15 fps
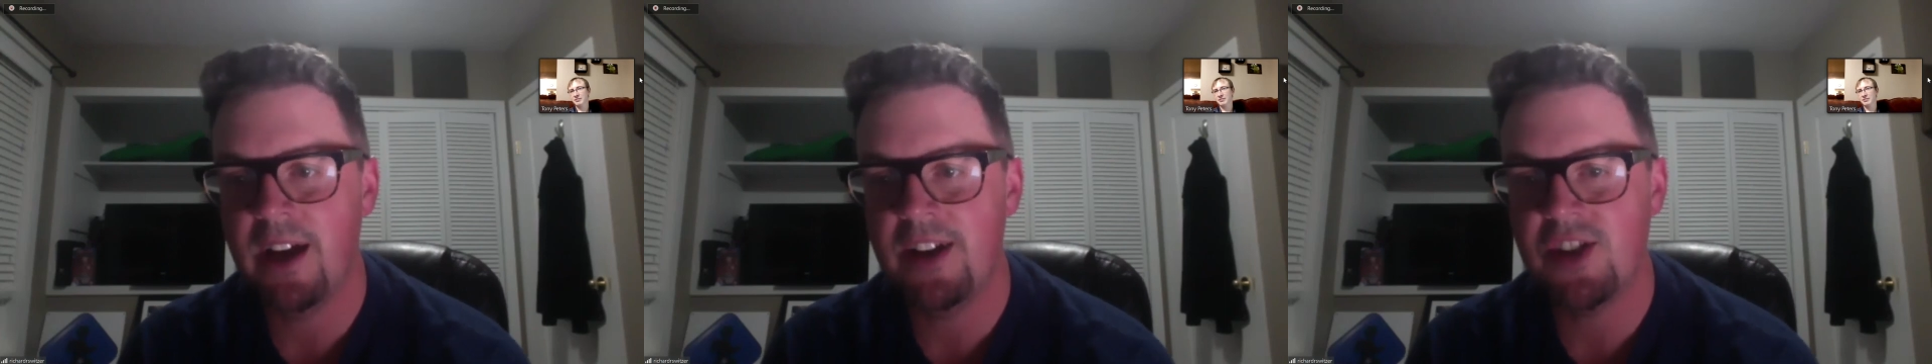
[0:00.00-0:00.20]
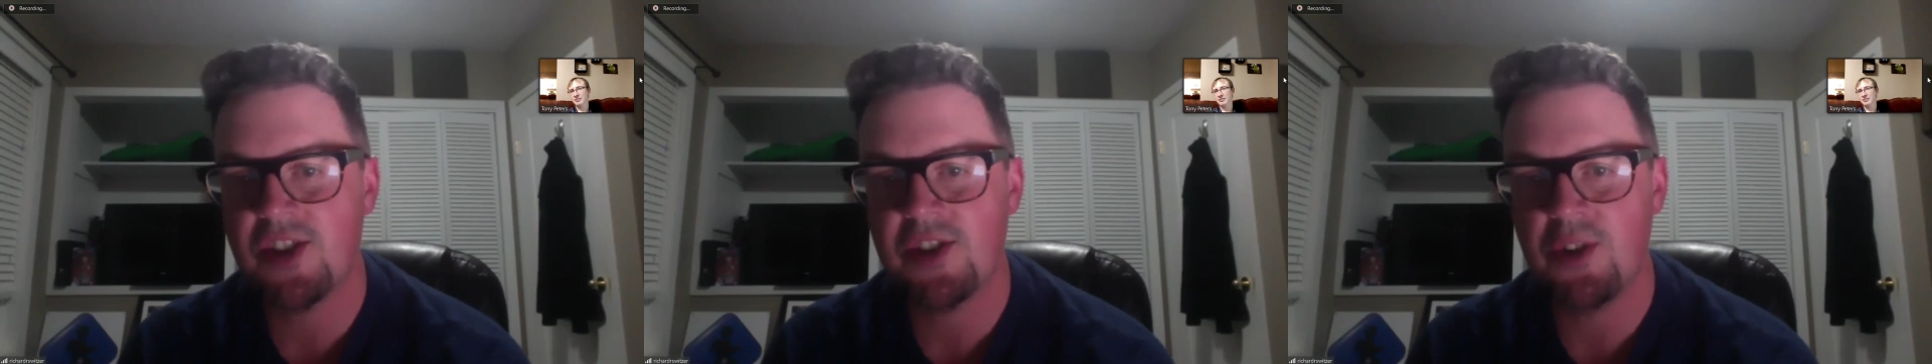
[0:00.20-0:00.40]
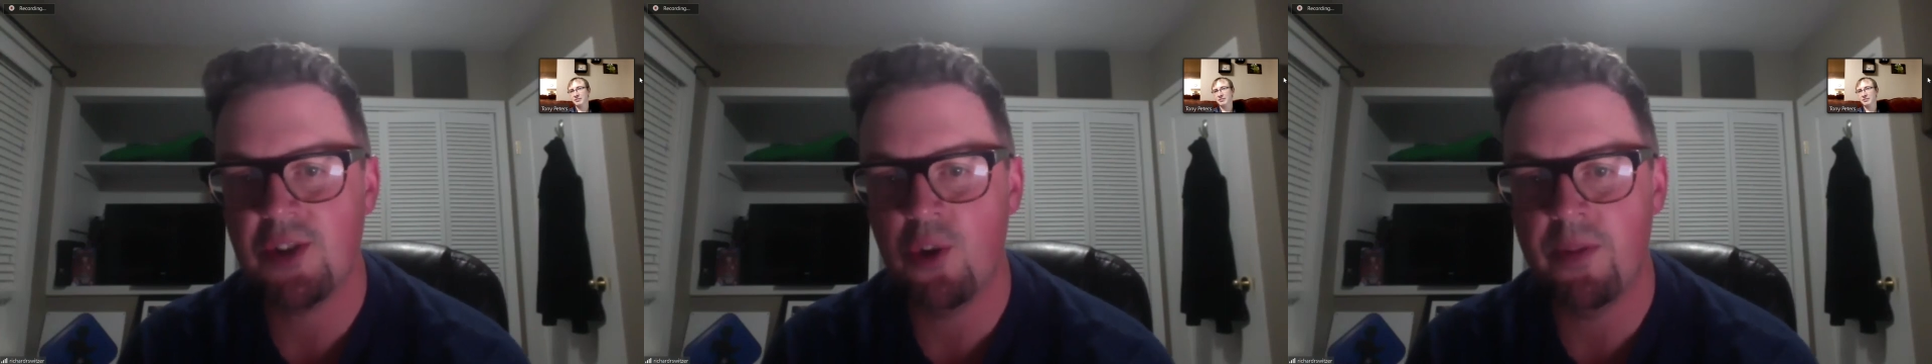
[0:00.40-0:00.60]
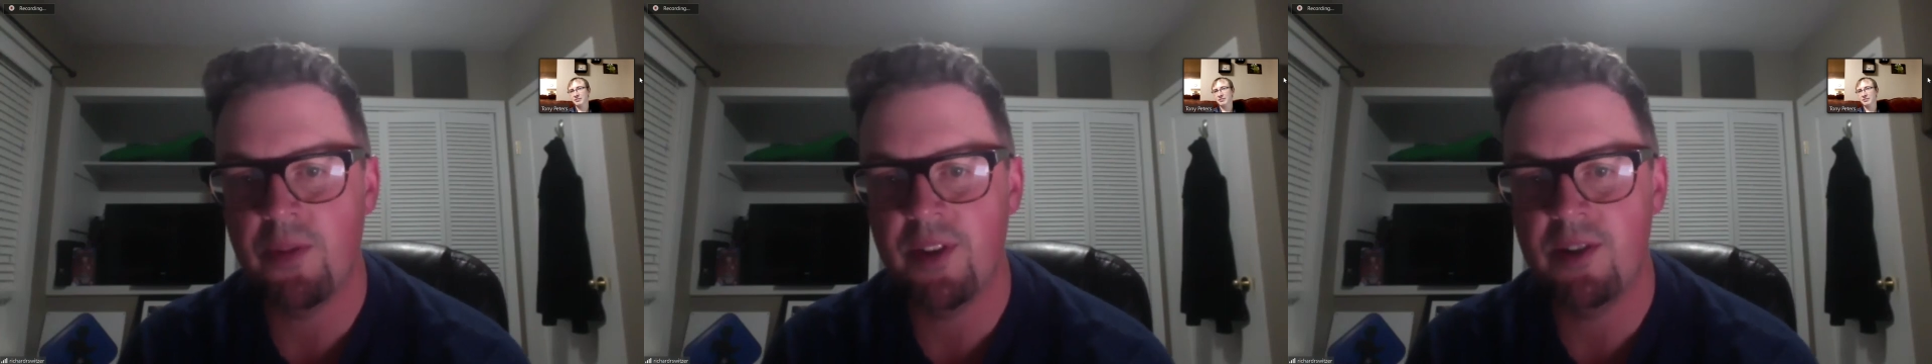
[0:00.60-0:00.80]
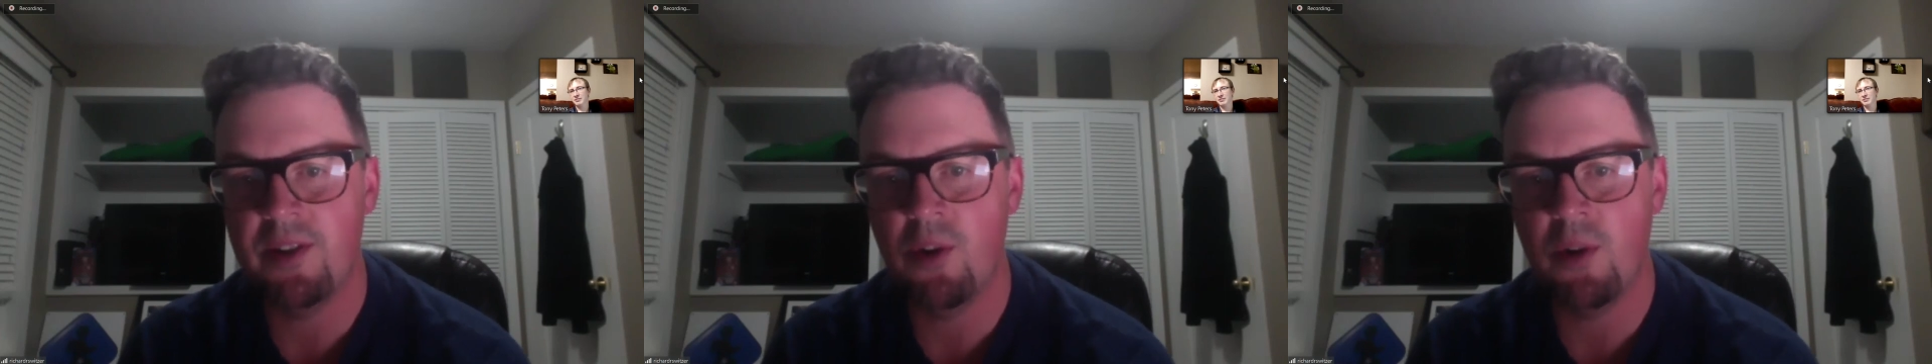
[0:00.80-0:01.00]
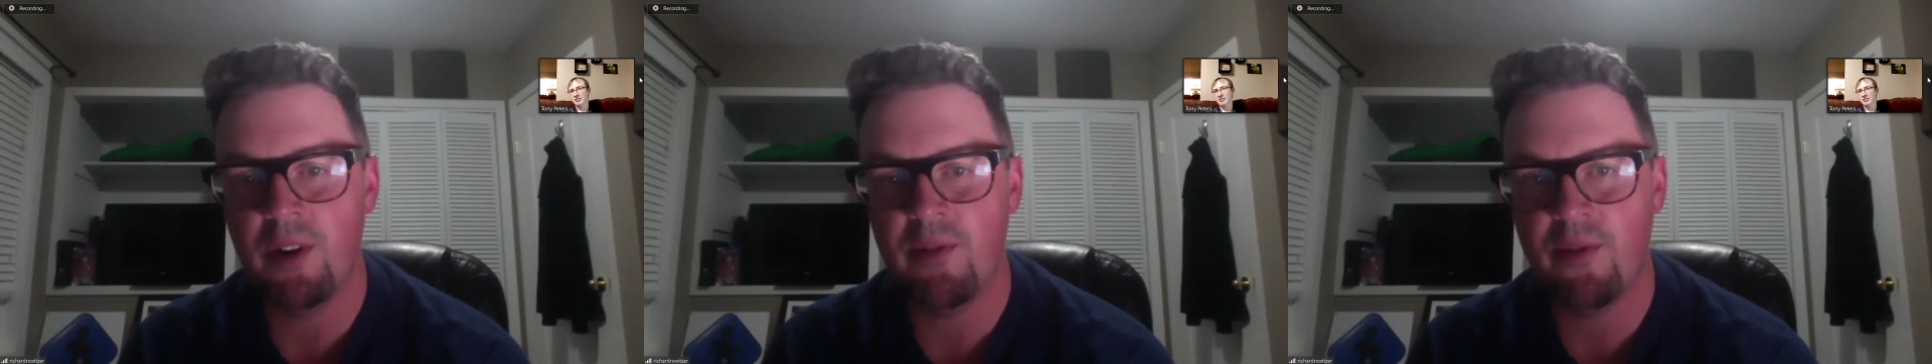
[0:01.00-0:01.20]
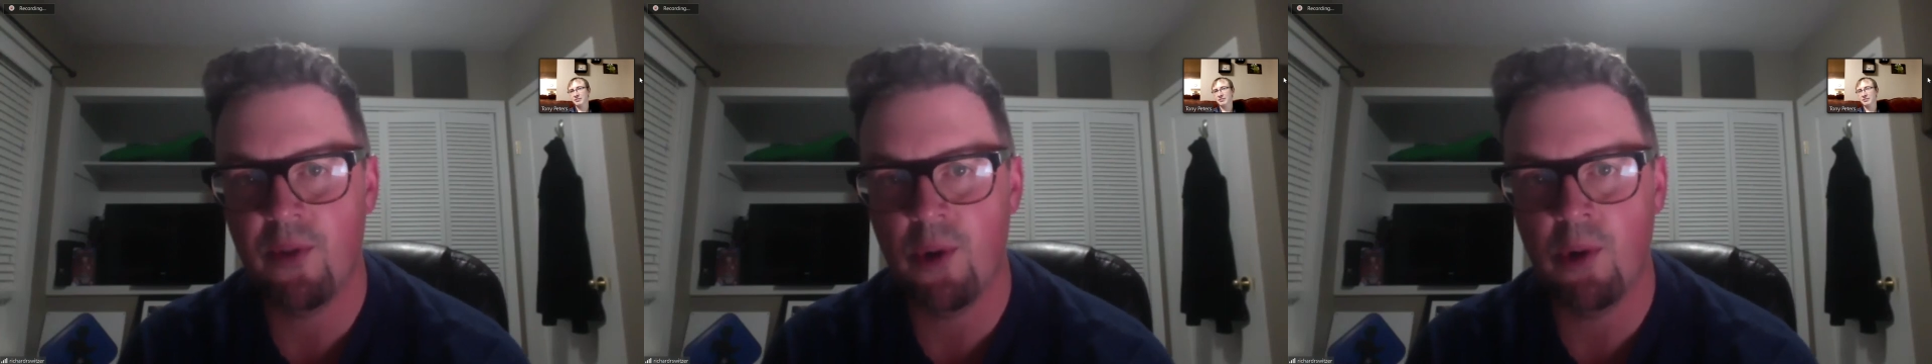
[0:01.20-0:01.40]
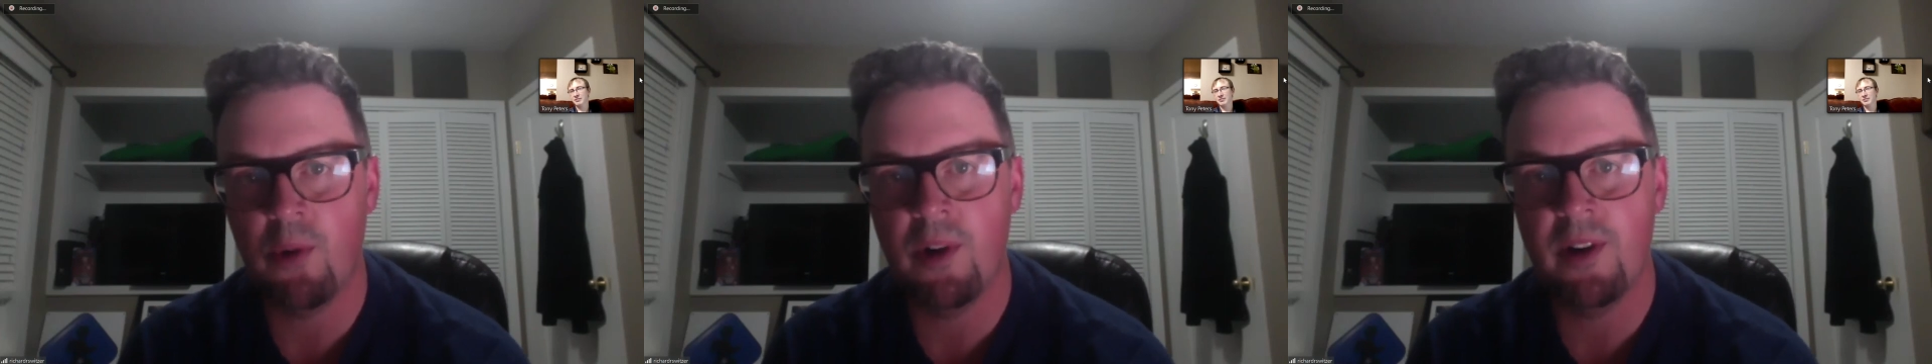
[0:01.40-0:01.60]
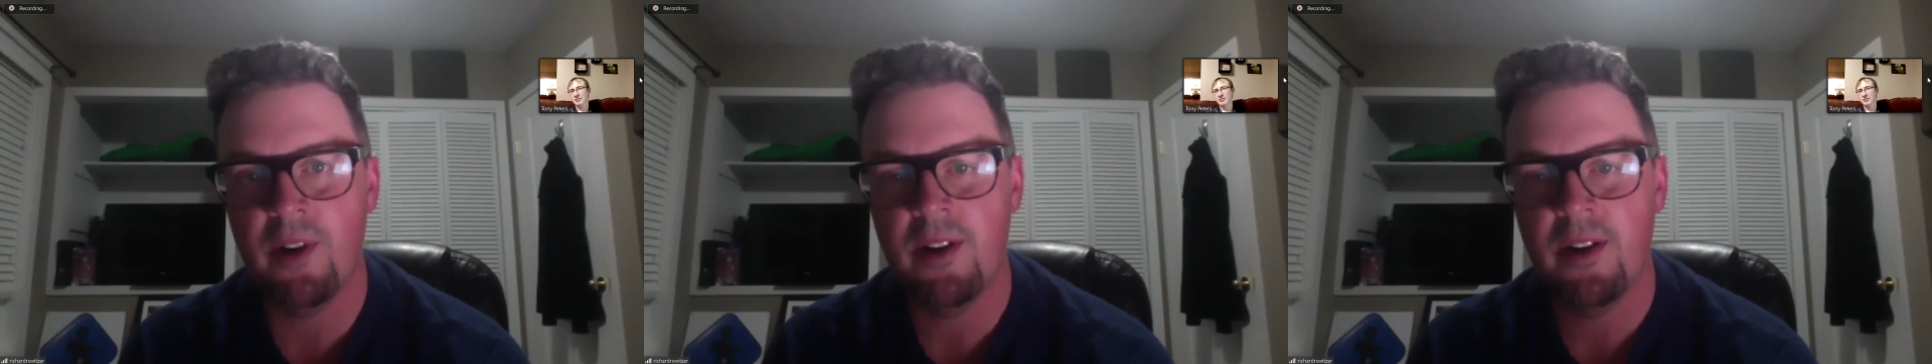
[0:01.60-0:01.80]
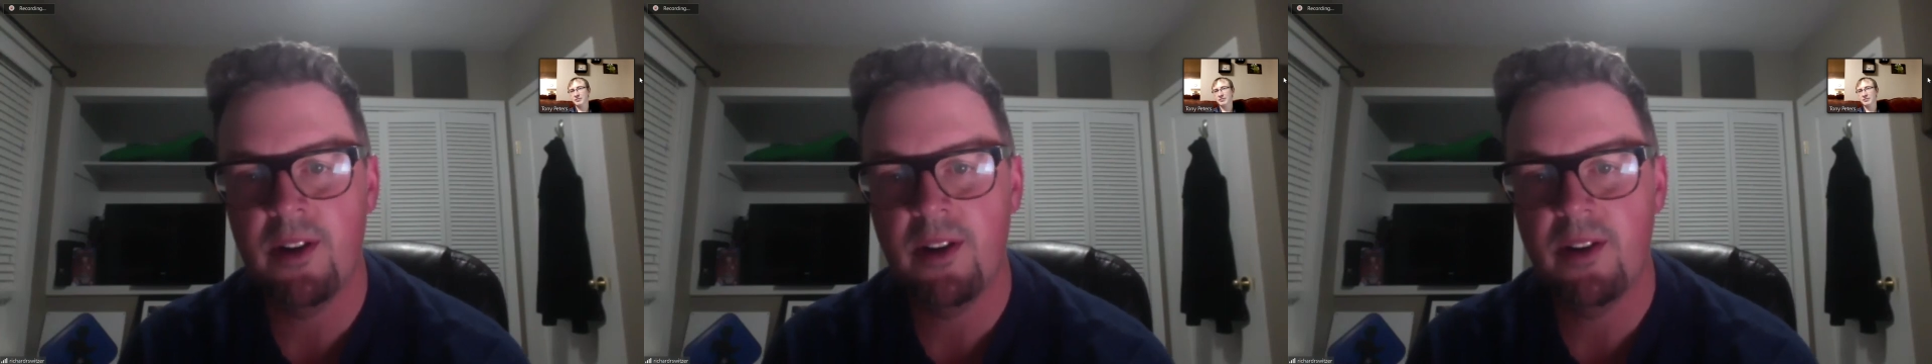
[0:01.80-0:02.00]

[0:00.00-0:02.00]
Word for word: I just hope that going forward,